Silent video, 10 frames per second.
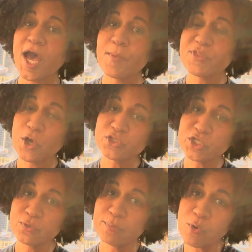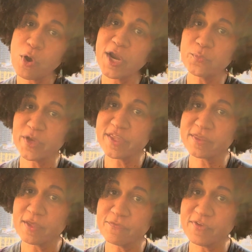those who were born with
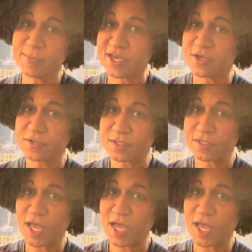female